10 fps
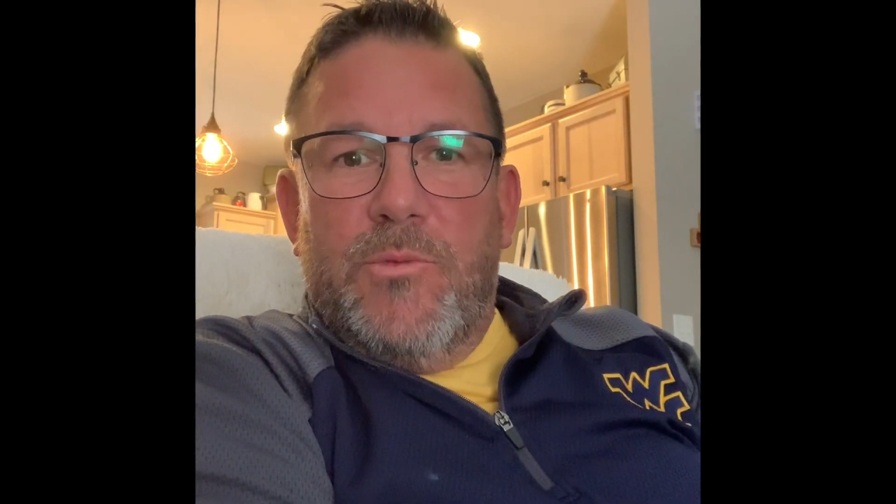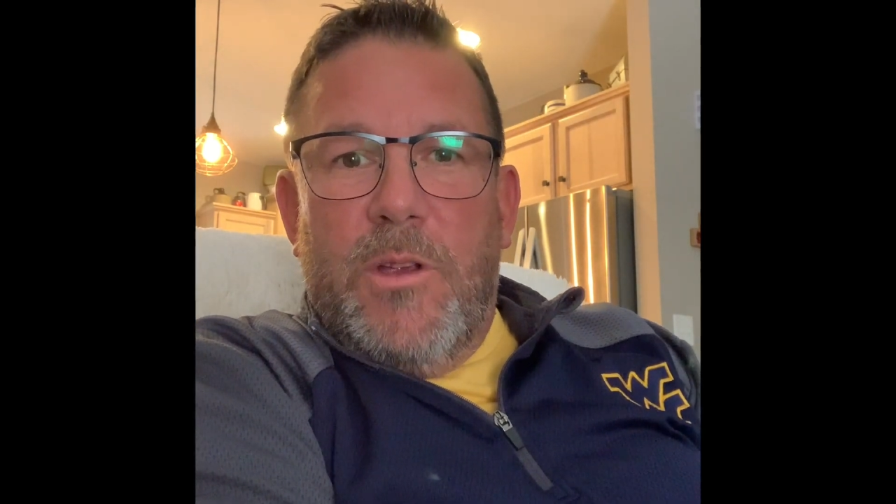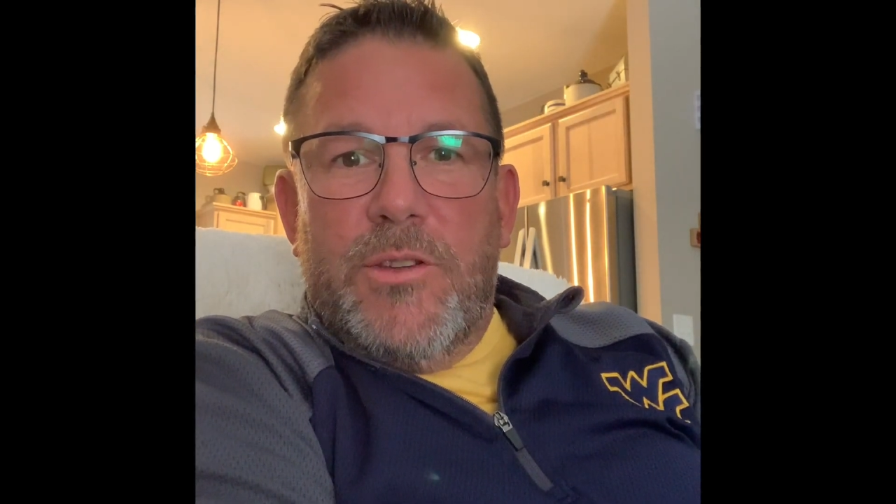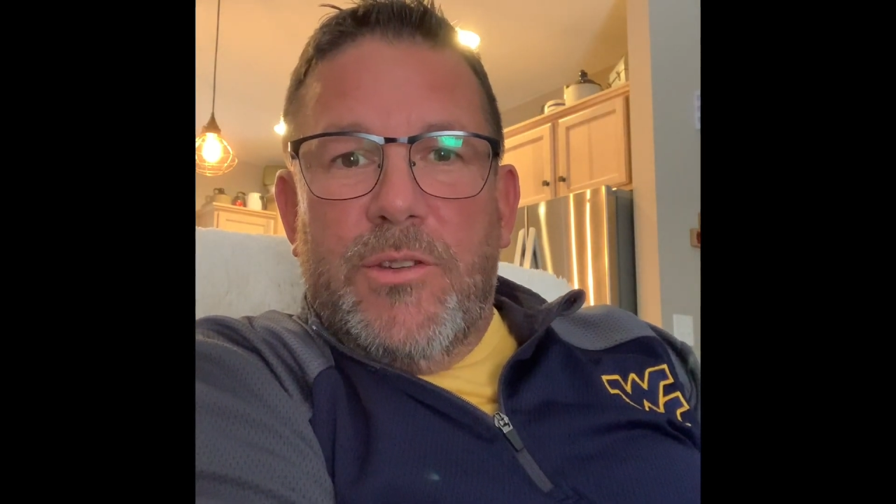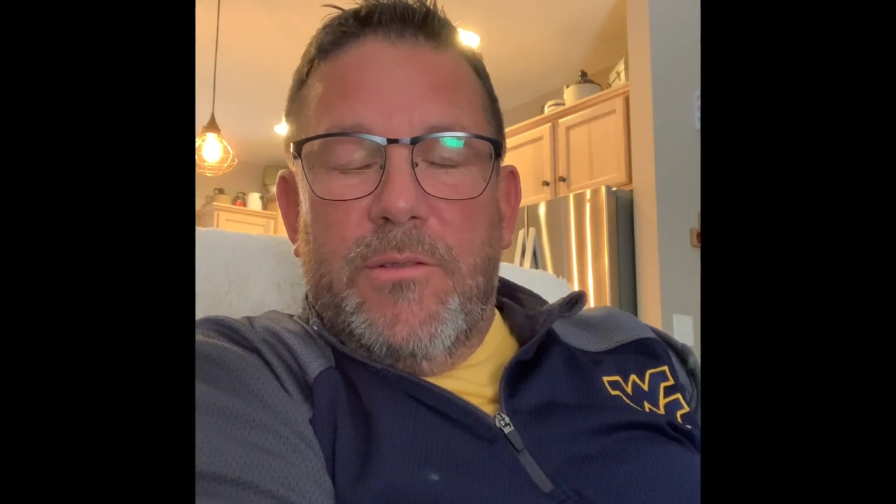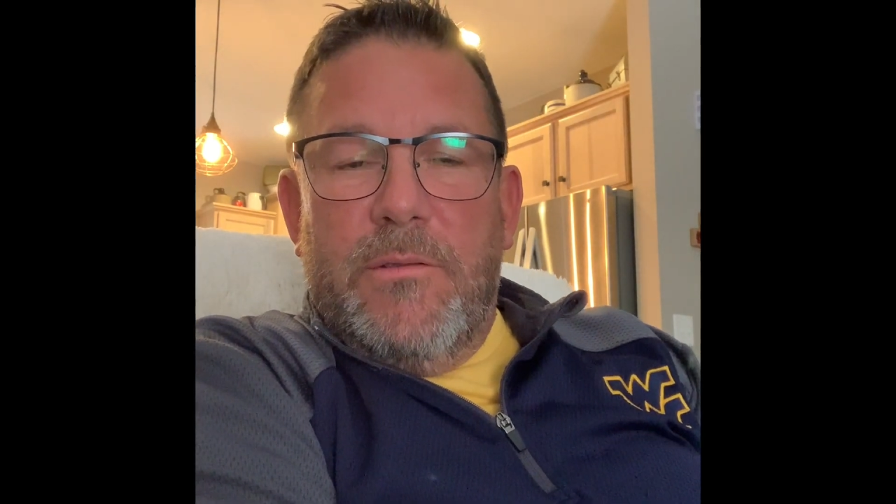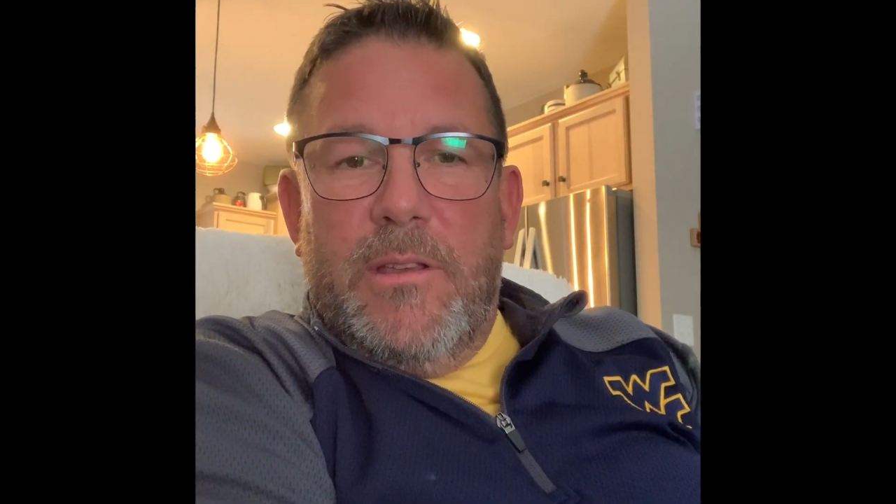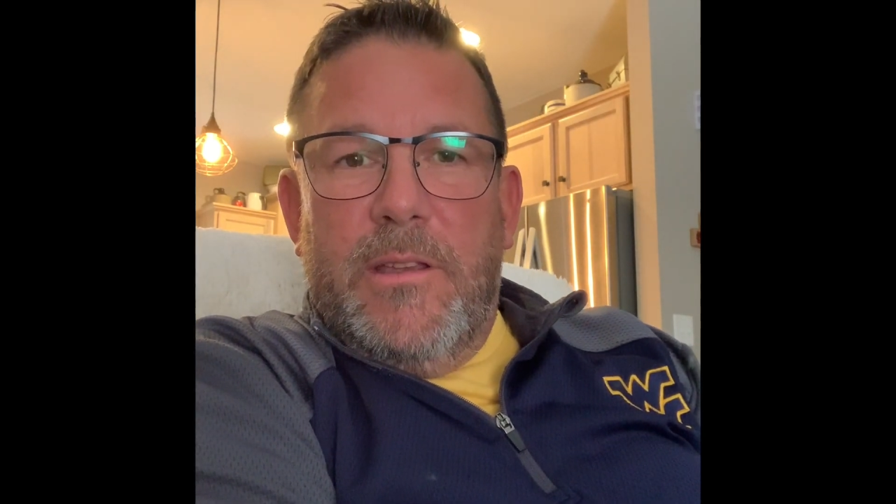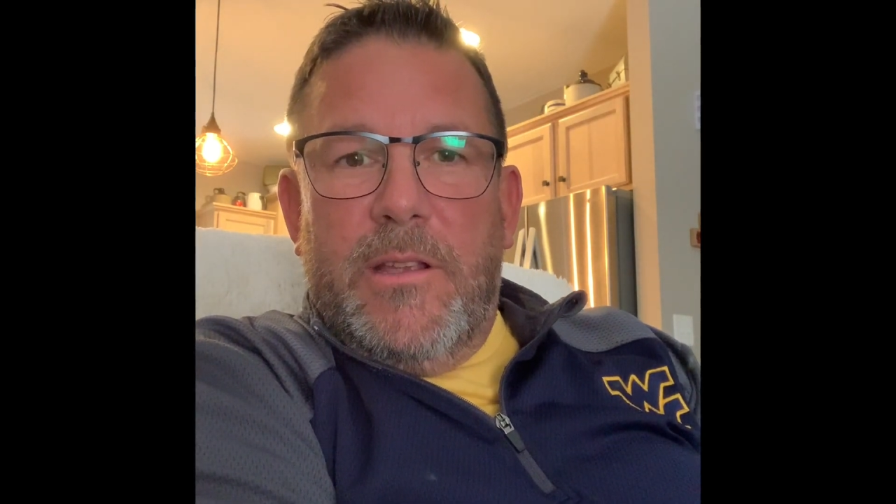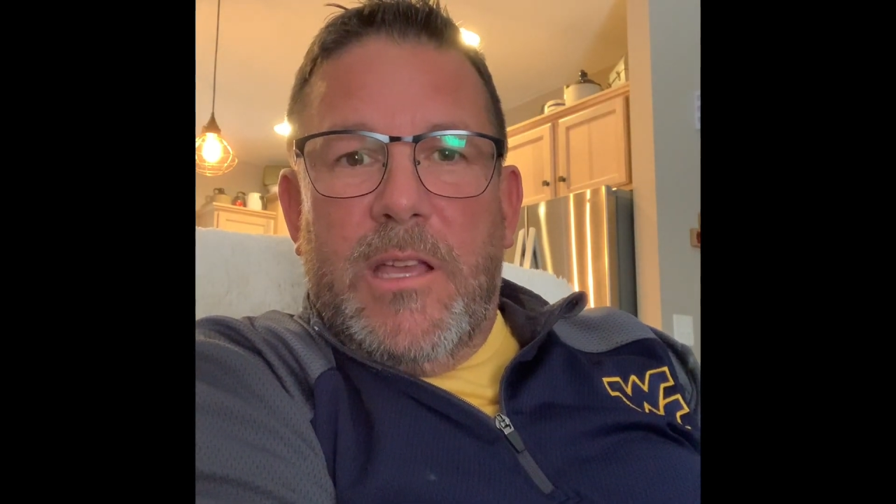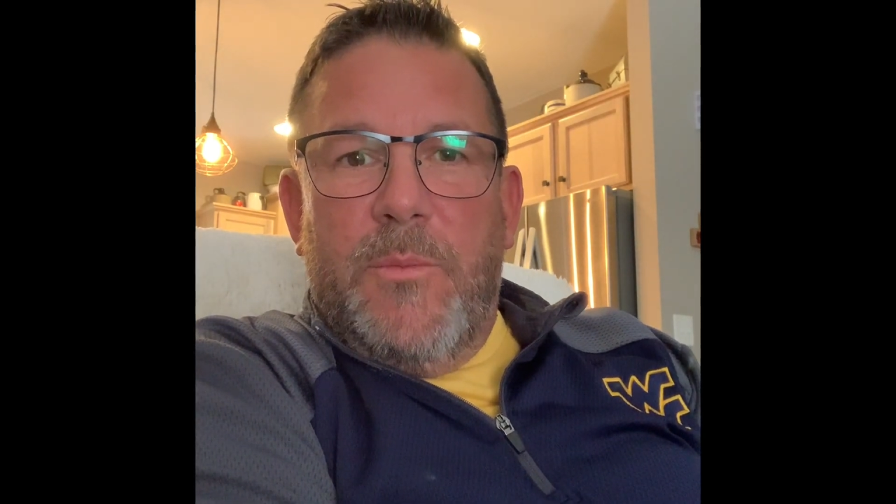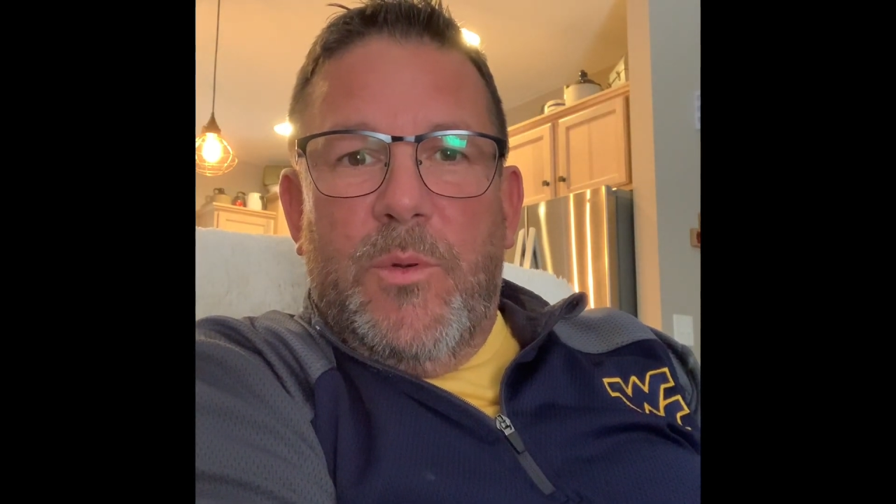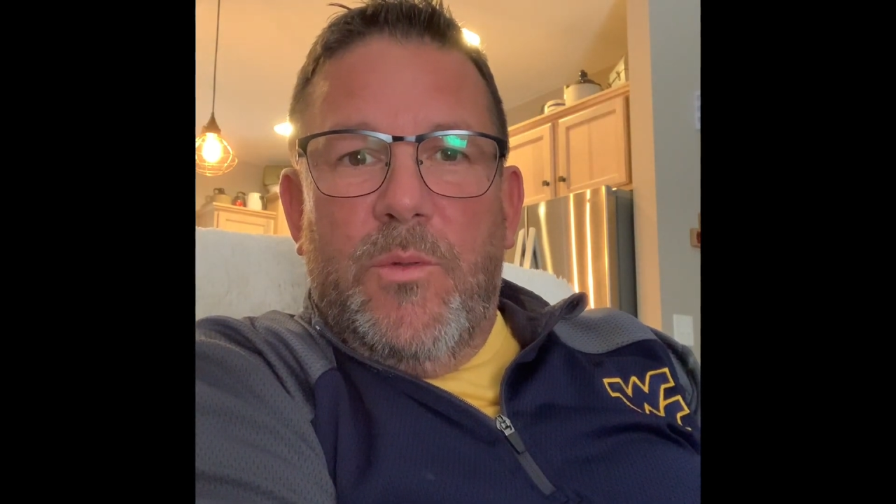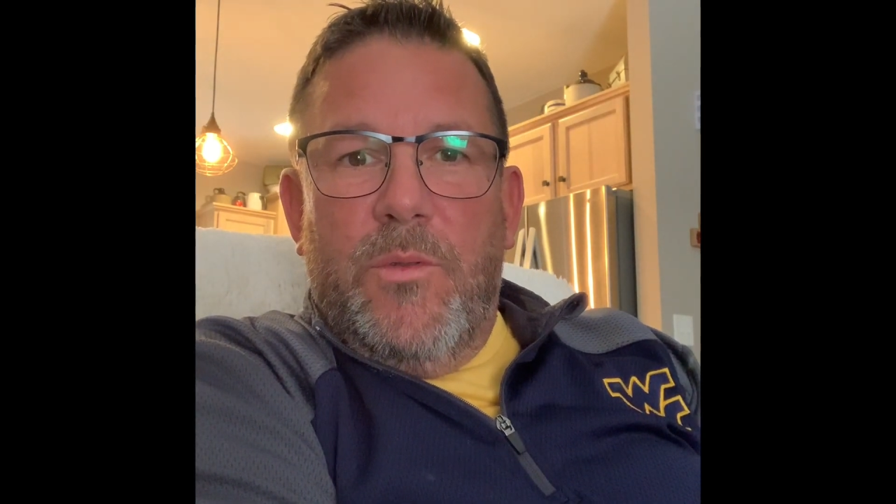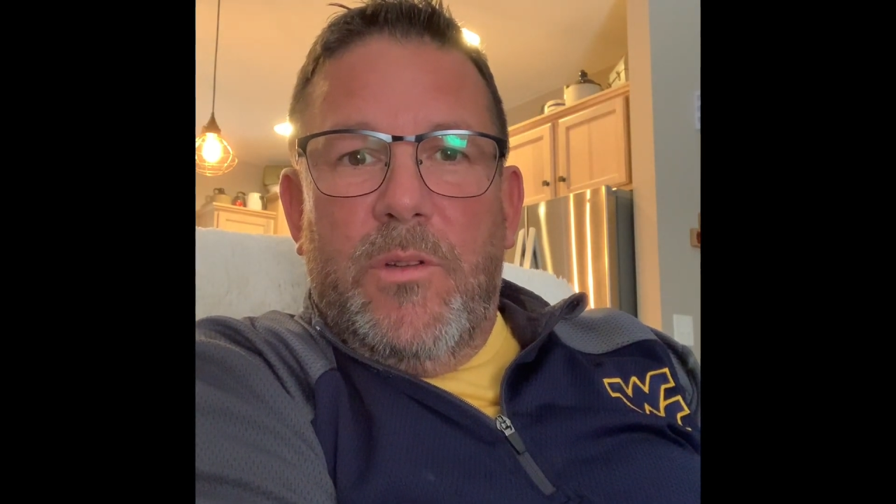rusher and a
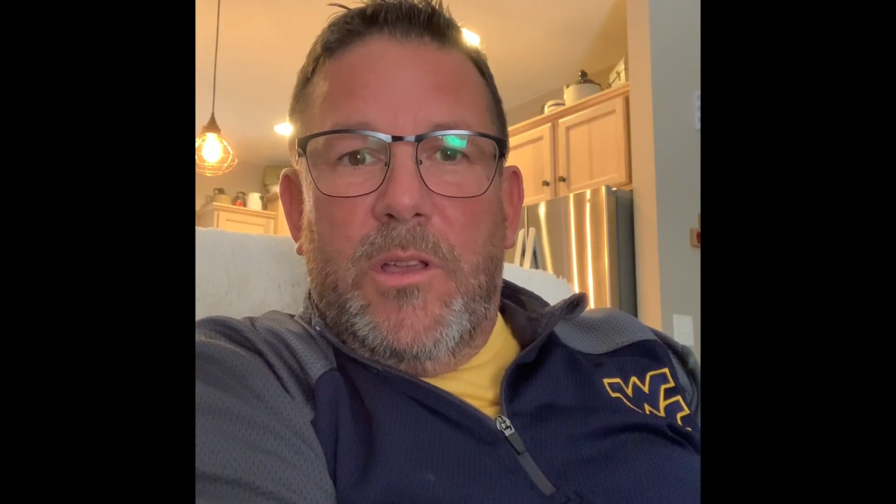couple